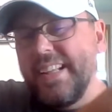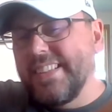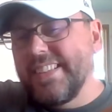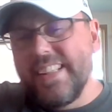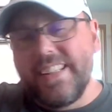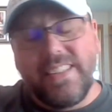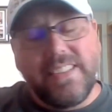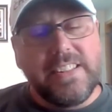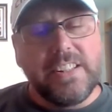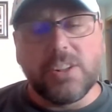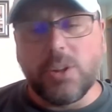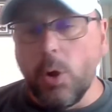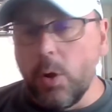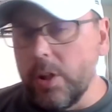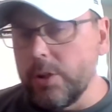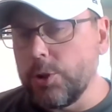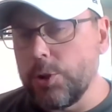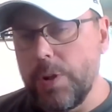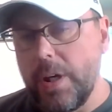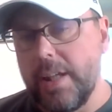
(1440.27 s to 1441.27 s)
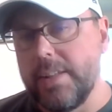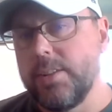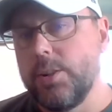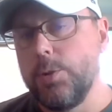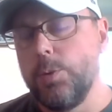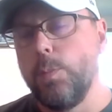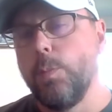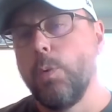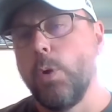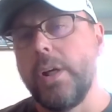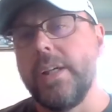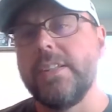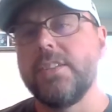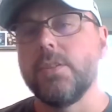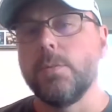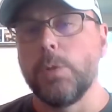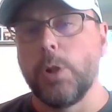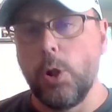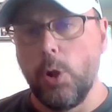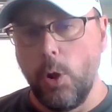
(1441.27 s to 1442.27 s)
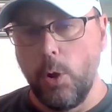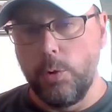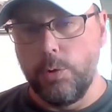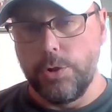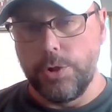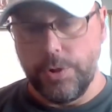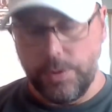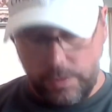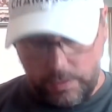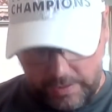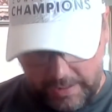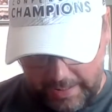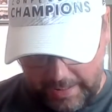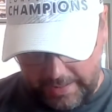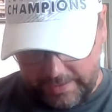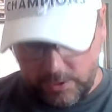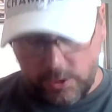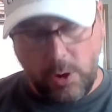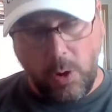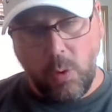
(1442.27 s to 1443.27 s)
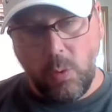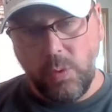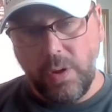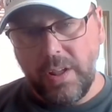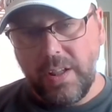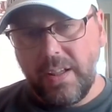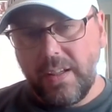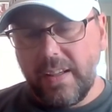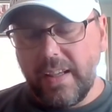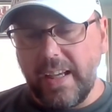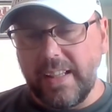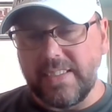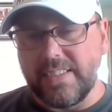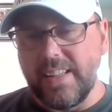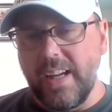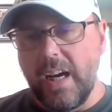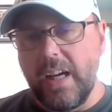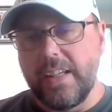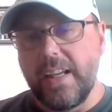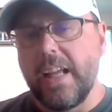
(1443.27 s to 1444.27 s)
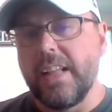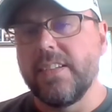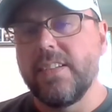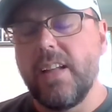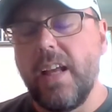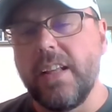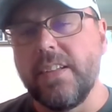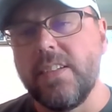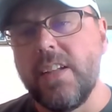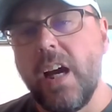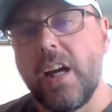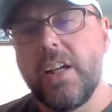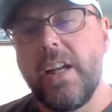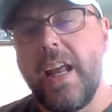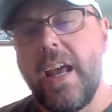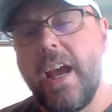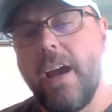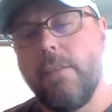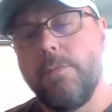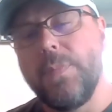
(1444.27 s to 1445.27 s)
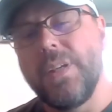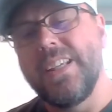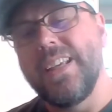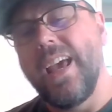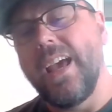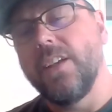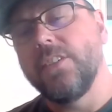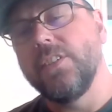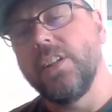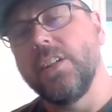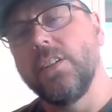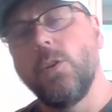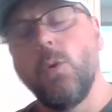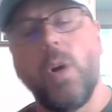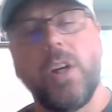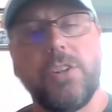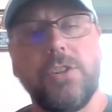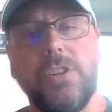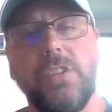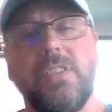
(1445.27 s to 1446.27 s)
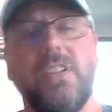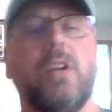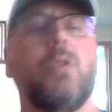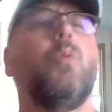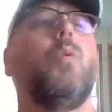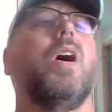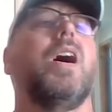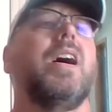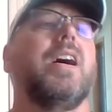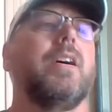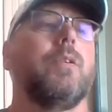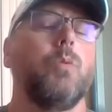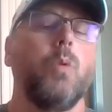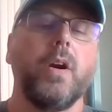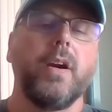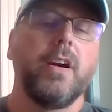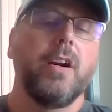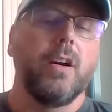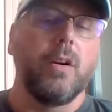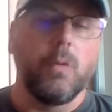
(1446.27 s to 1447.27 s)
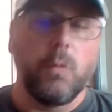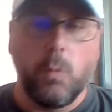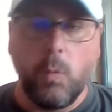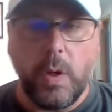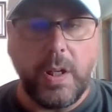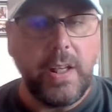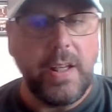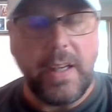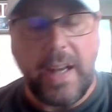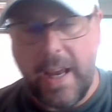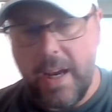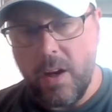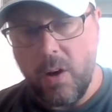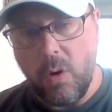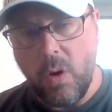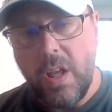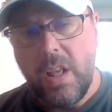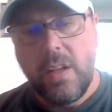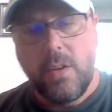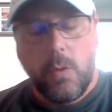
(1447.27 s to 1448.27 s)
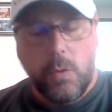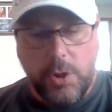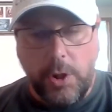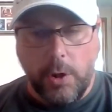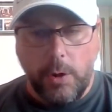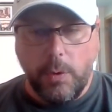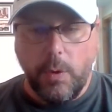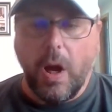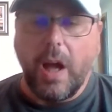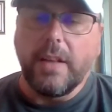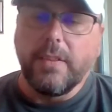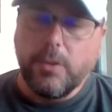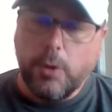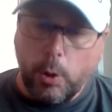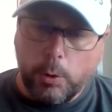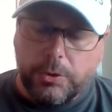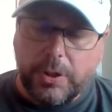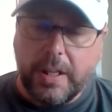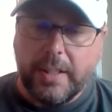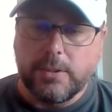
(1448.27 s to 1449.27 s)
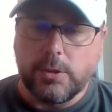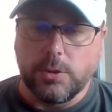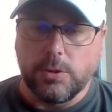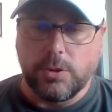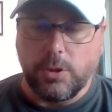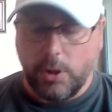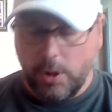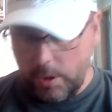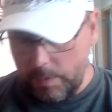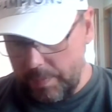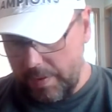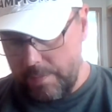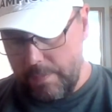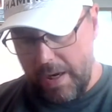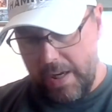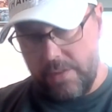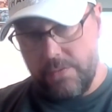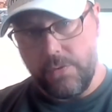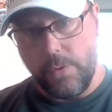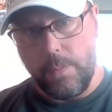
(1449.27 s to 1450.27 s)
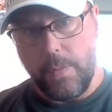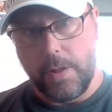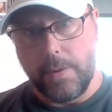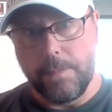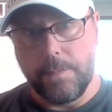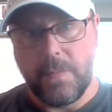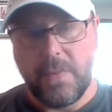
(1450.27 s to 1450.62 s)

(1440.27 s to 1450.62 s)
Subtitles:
it's at least going to try to bring some closure, okay? It's not going to have me asking questions like why, where, when, how. Those answers are going to be made for me.